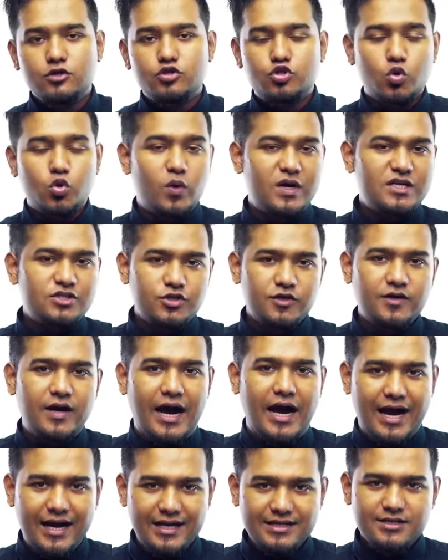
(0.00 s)
So once you
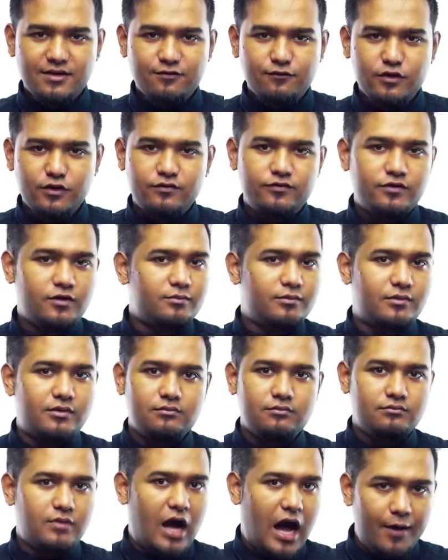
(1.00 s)
hire someone from
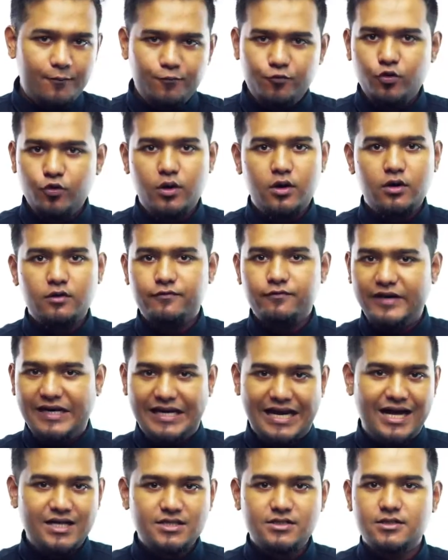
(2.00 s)
Upwork,
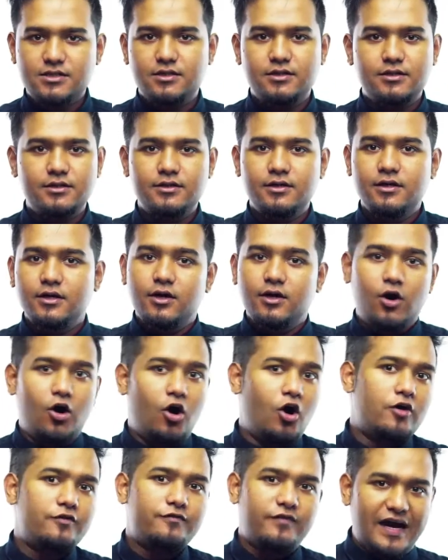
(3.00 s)
Freelancer,
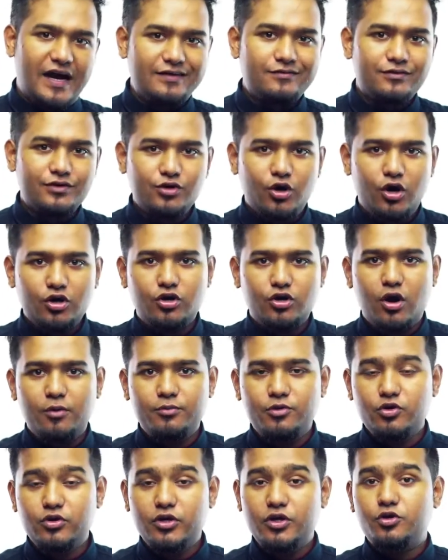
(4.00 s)
or Fiverr.com,
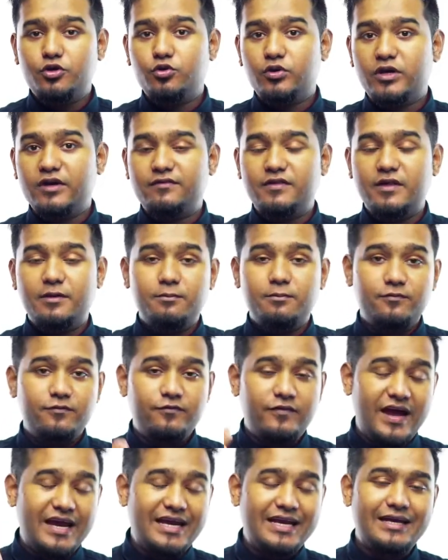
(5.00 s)
you need to give them
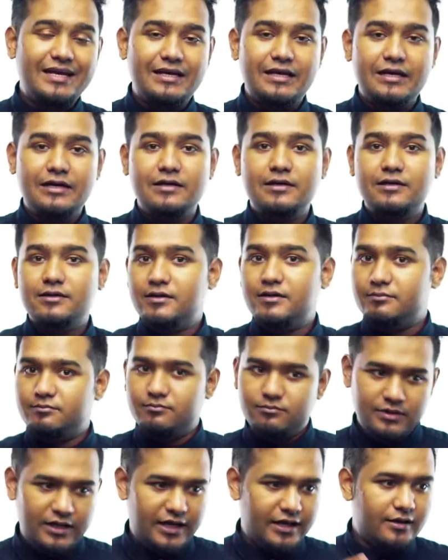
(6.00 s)
very clear
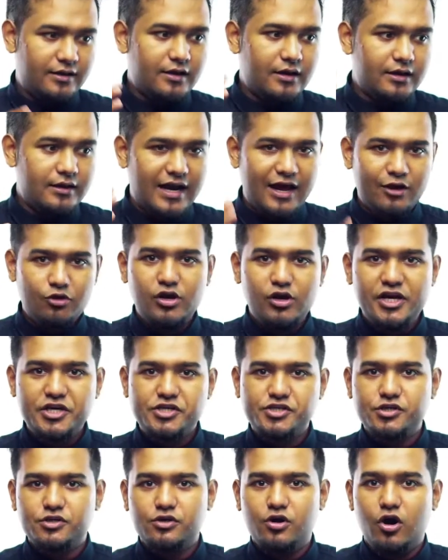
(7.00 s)
like
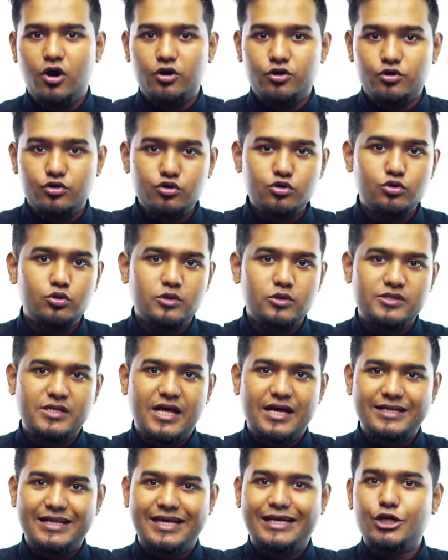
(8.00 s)
regulation or rules
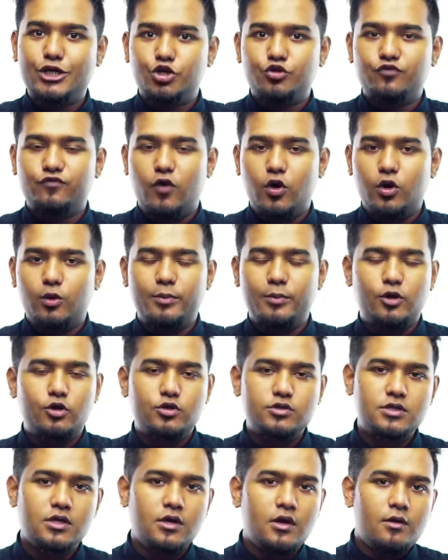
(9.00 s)
that they need to follow,
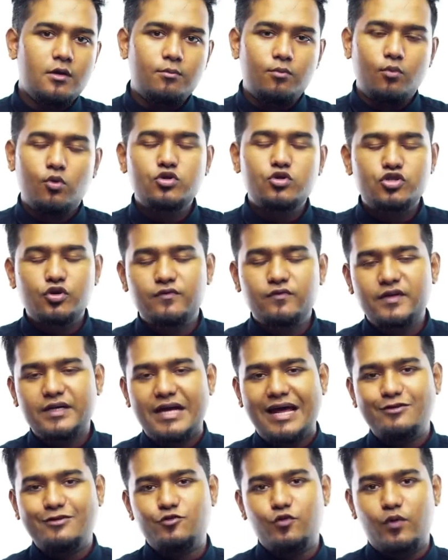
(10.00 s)
because most of the
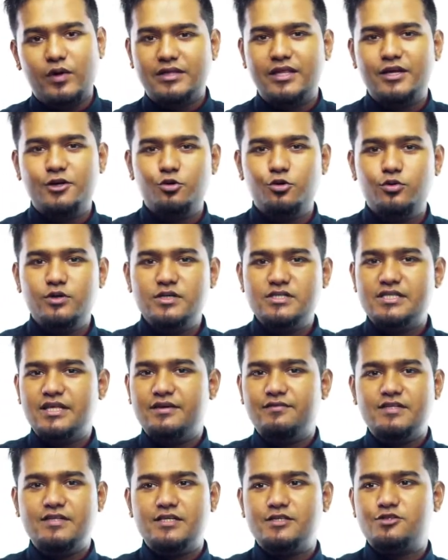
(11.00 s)
times what they do is they
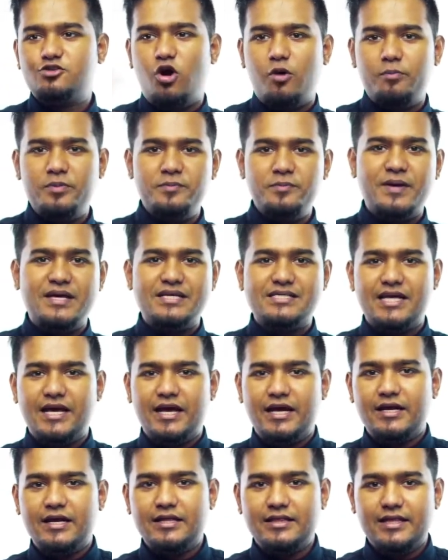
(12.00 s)
will just copy paste
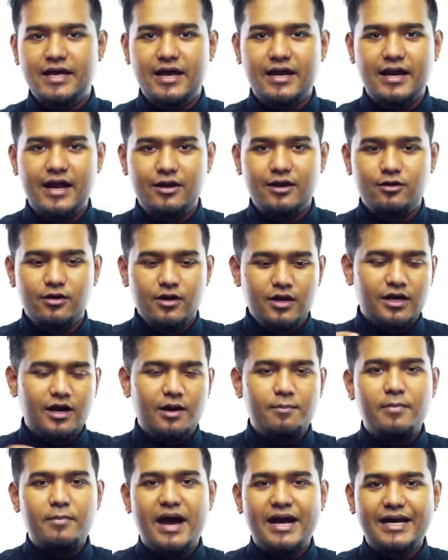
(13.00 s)
here and there and
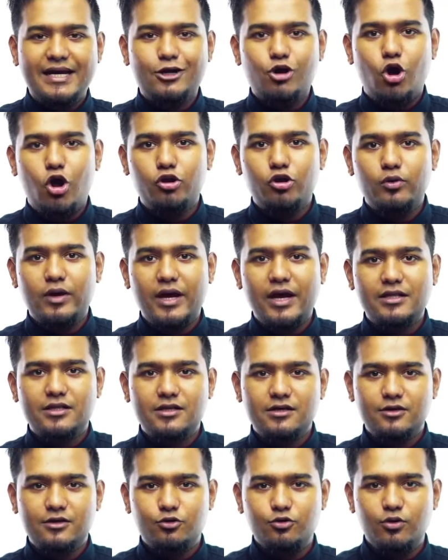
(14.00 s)
combine it all
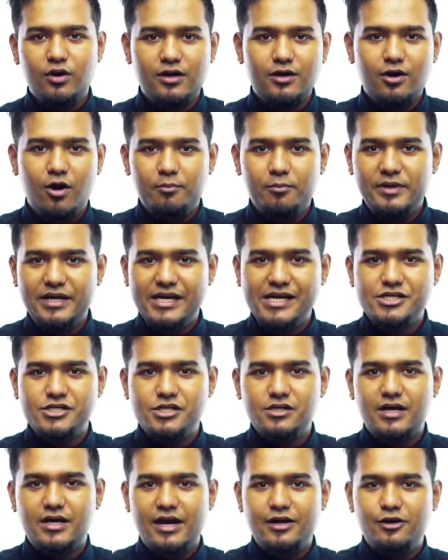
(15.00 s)
together, do a
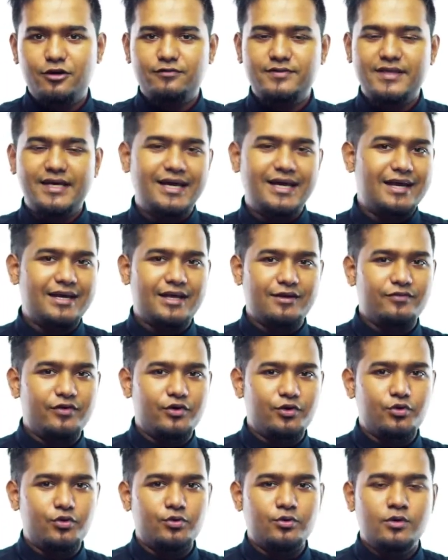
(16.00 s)
combination kind of thing and give it
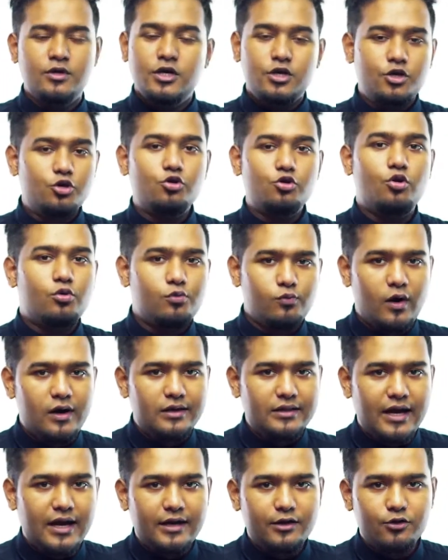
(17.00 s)
to you. You don't want
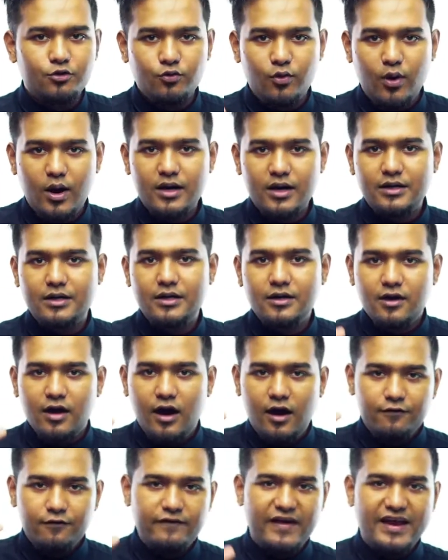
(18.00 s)
that. You want
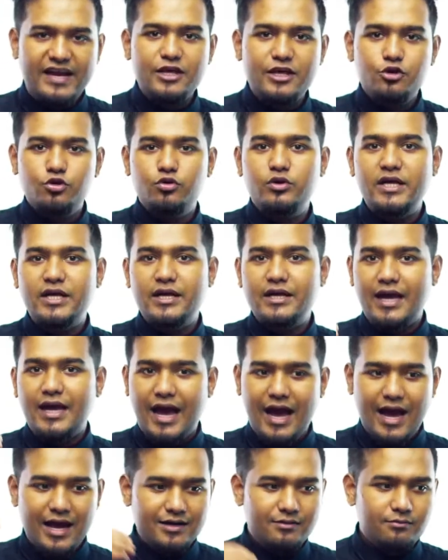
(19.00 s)
a very unique
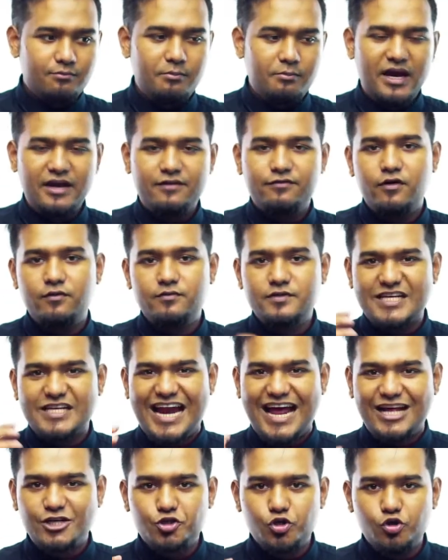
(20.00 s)
and made from
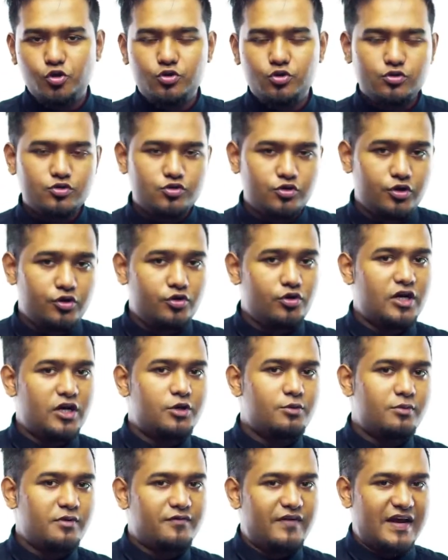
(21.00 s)
scratch logo. So you need to
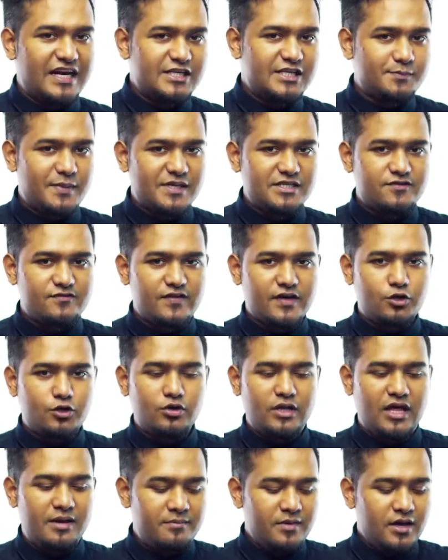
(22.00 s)
be very specific to
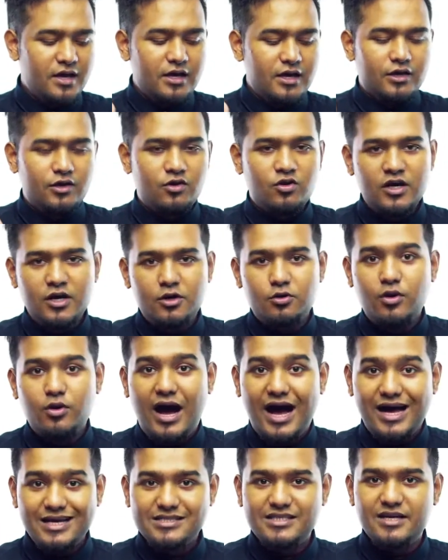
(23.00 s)
them. You need to
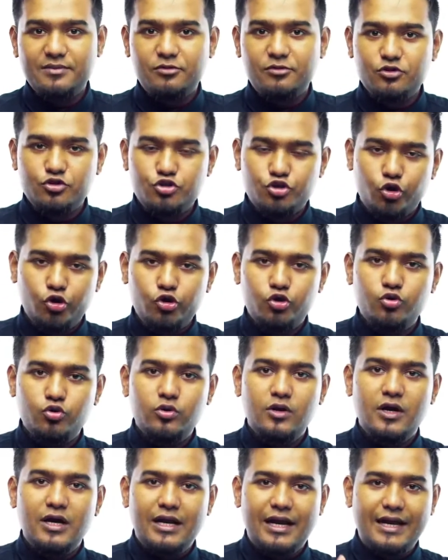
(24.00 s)
ask them to show
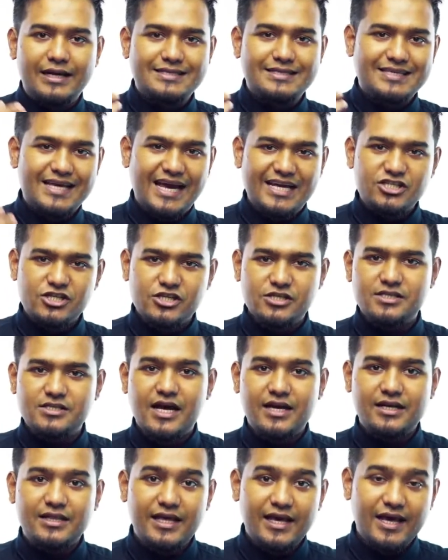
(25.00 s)
you like sketches
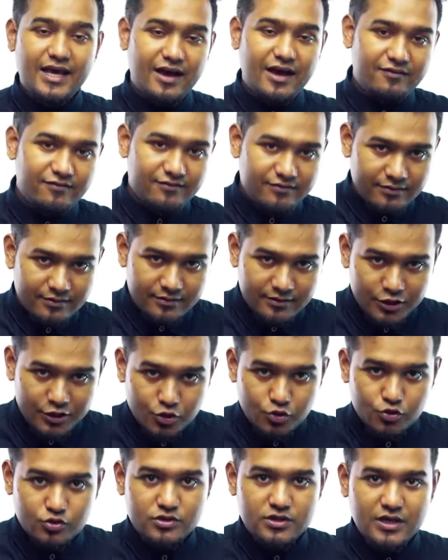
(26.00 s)
that they have
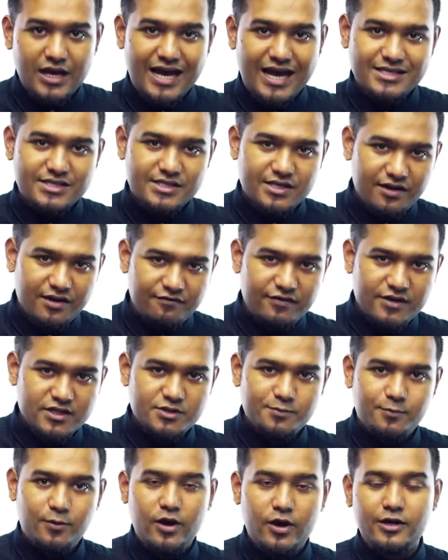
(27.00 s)
used as a reference
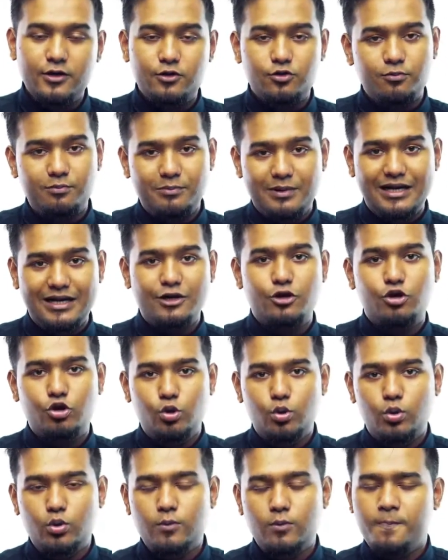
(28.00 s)
point to build your
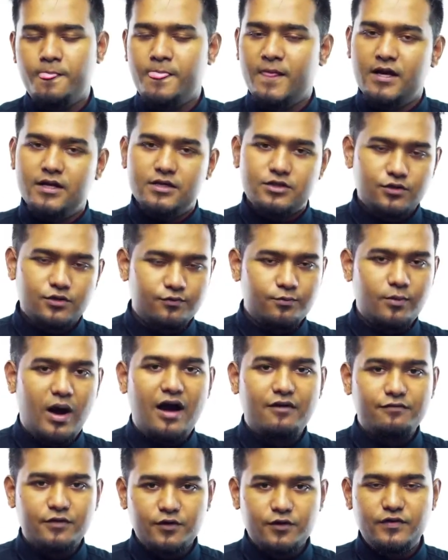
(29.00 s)
logo. So
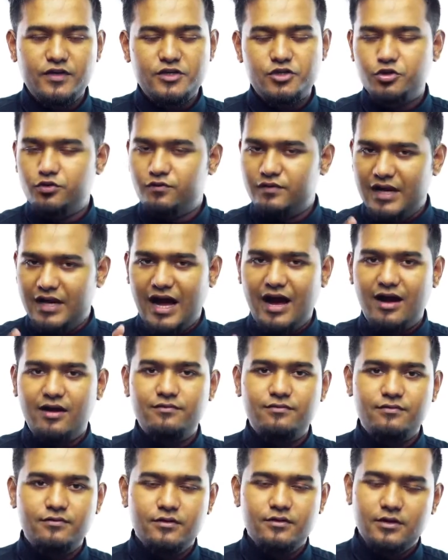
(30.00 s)
after which you will
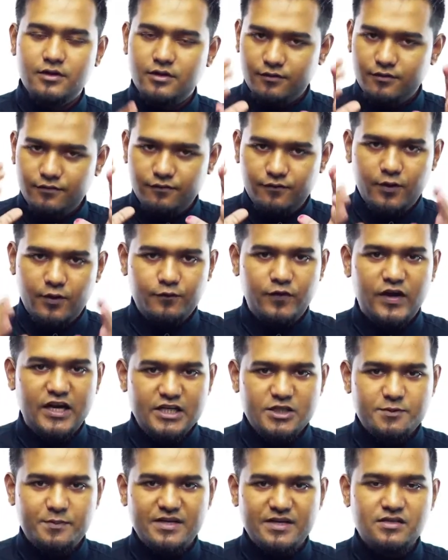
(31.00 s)
have a very
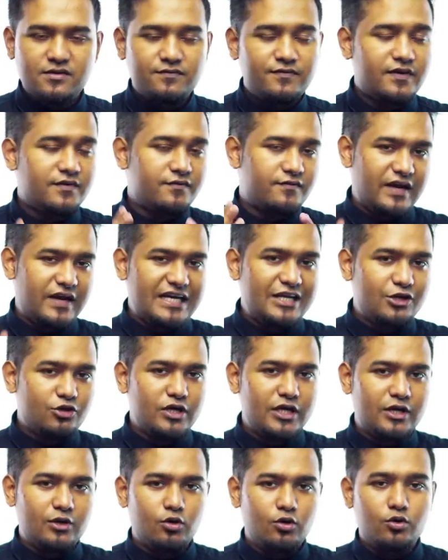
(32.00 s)
specific, very
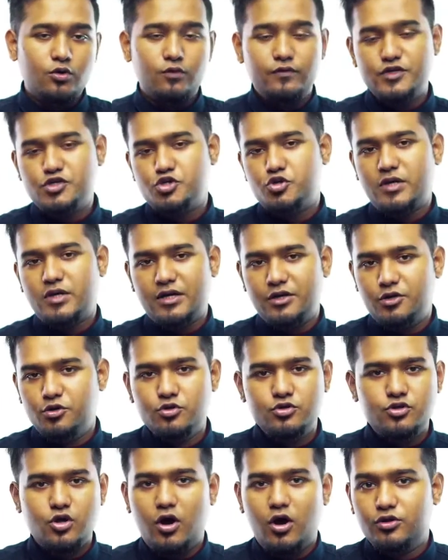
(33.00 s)
unique logo which you can
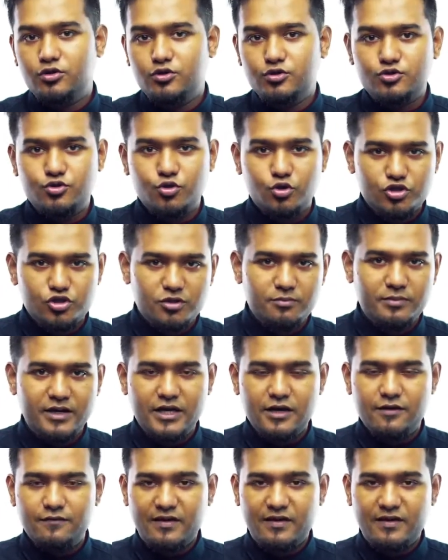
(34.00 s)
use on those social media